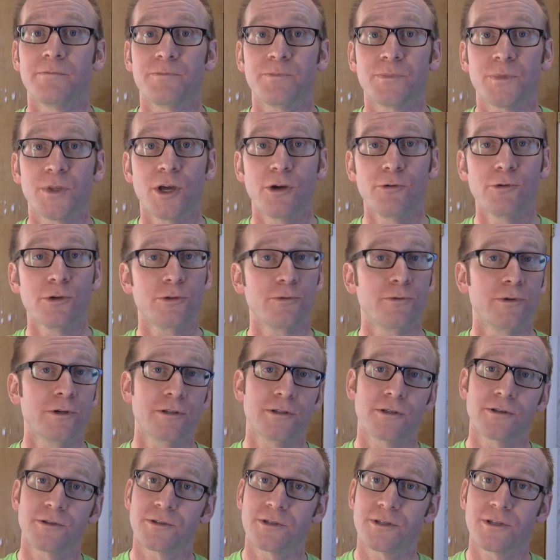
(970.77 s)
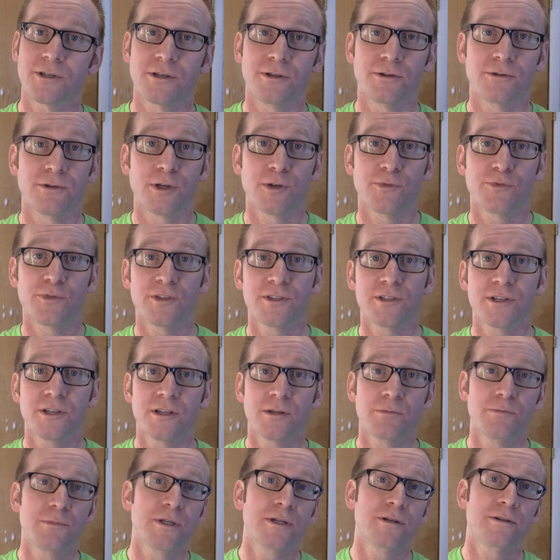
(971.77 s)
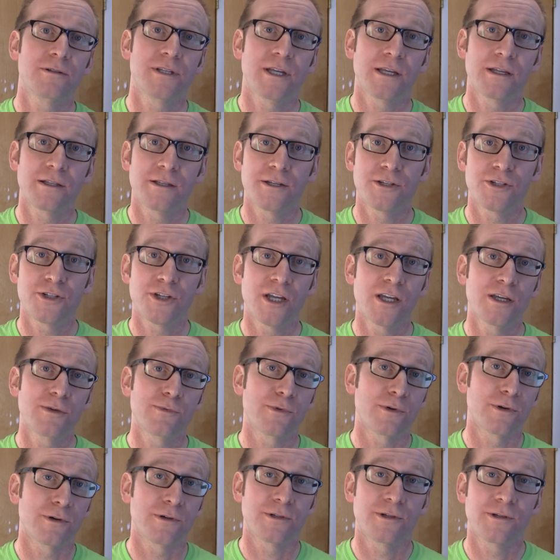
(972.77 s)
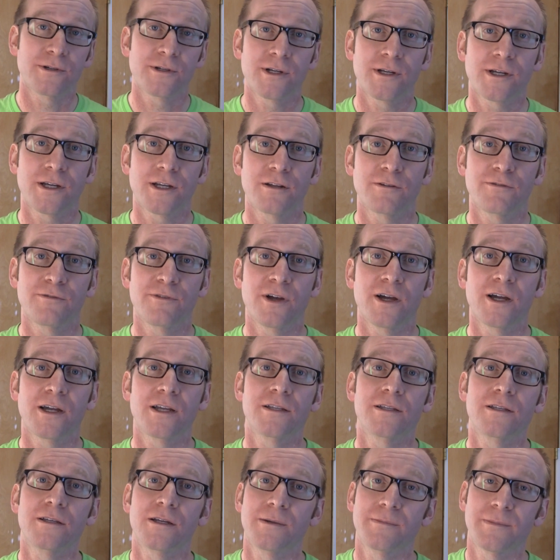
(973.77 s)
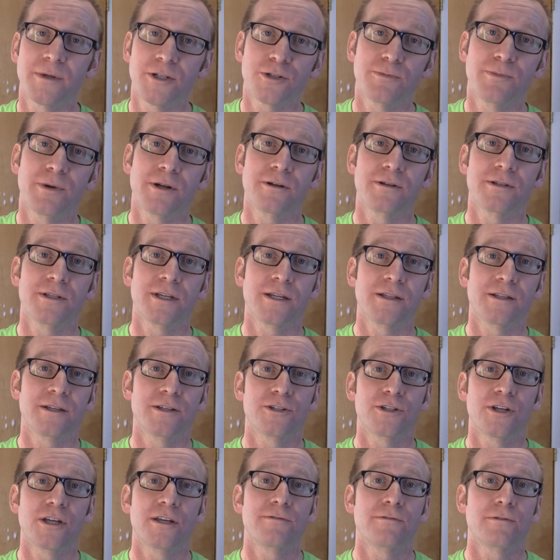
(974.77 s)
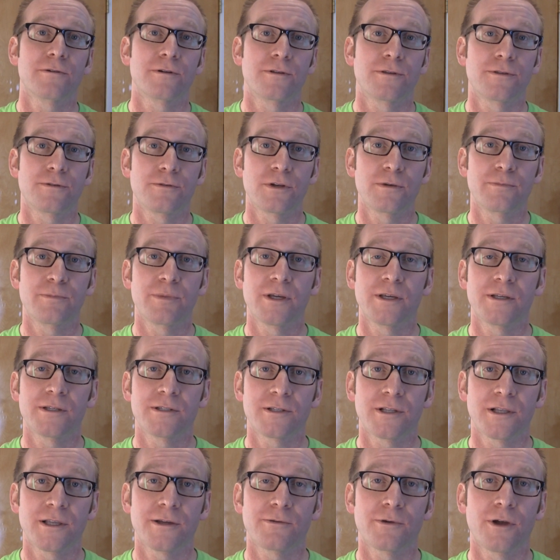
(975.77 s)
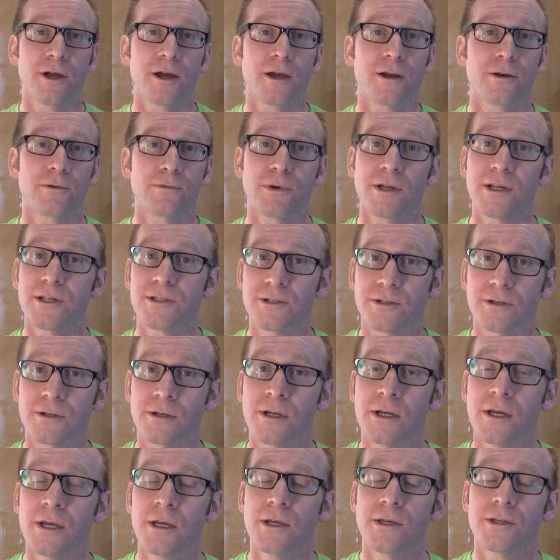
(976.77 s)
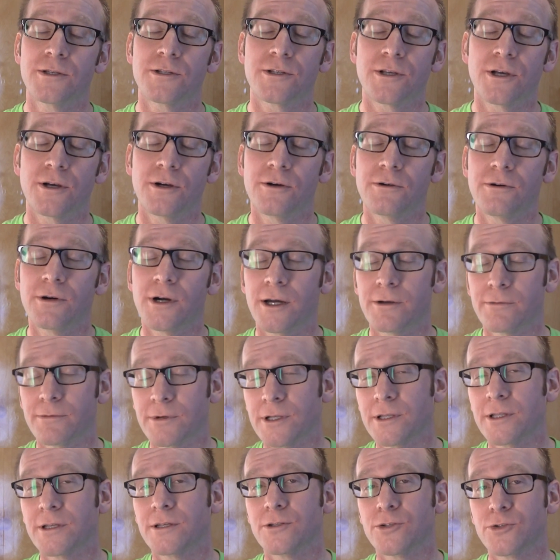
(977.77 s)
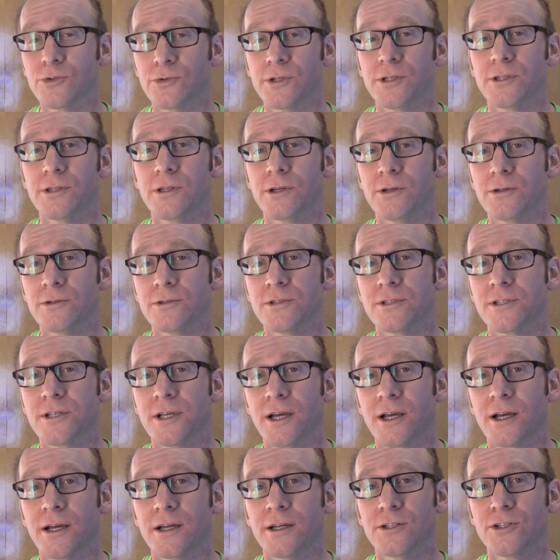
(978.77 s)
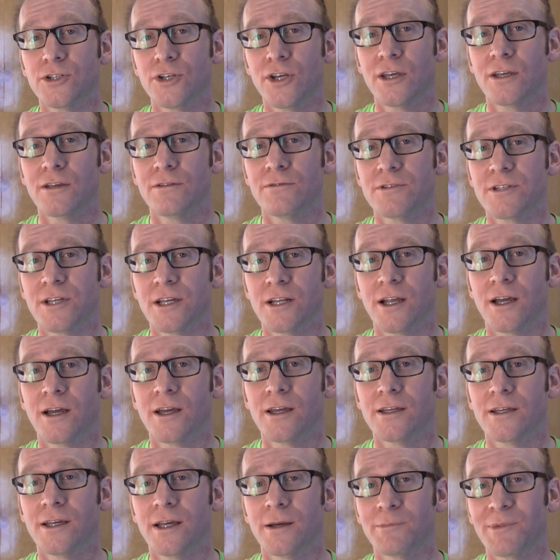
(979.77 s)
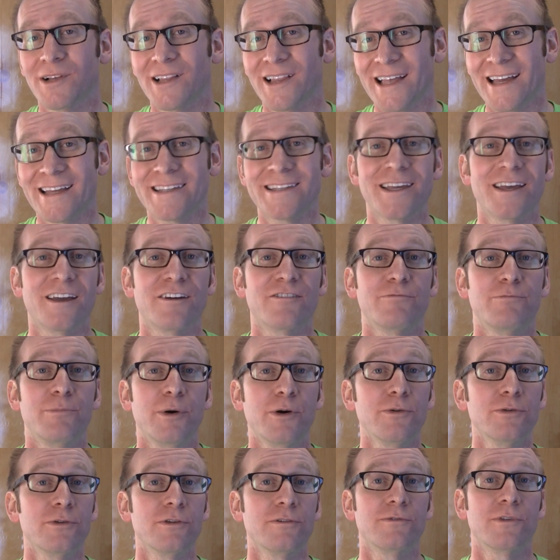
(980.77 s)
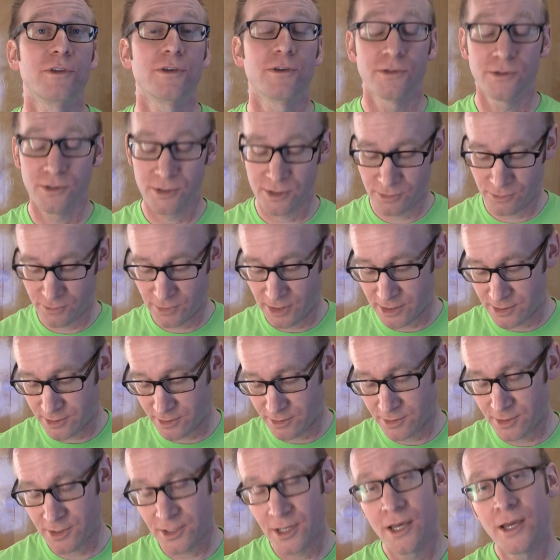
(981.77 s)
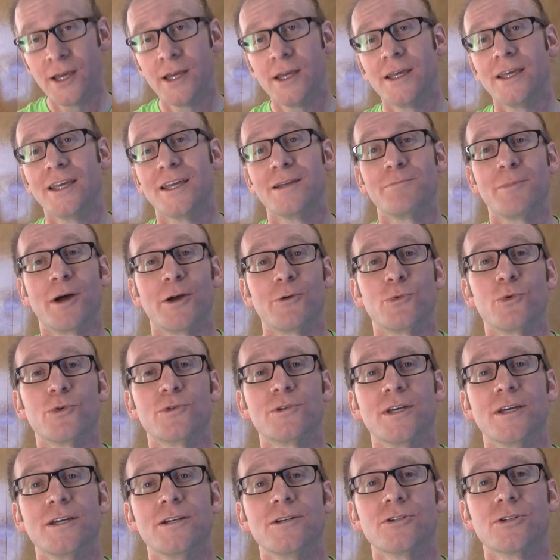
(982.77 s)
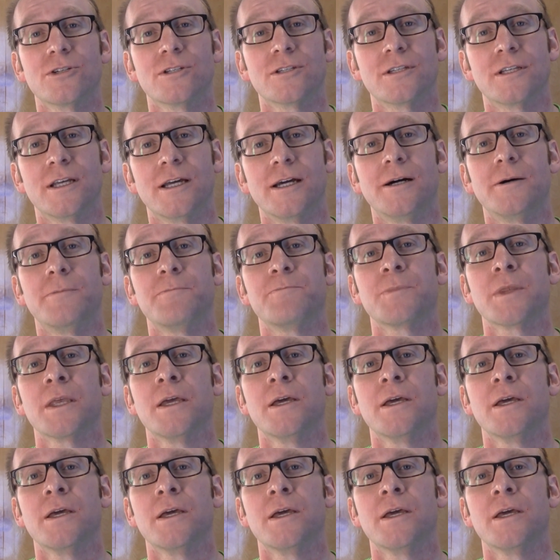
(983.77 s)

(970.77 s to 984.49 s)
go with one of those two. If it's going to be your daily shaver, you're not going to find a much better daily shaver in a 3-piece razor. So I really enjoyed those shaves, and I am glad to have both of those razors in my rotation now.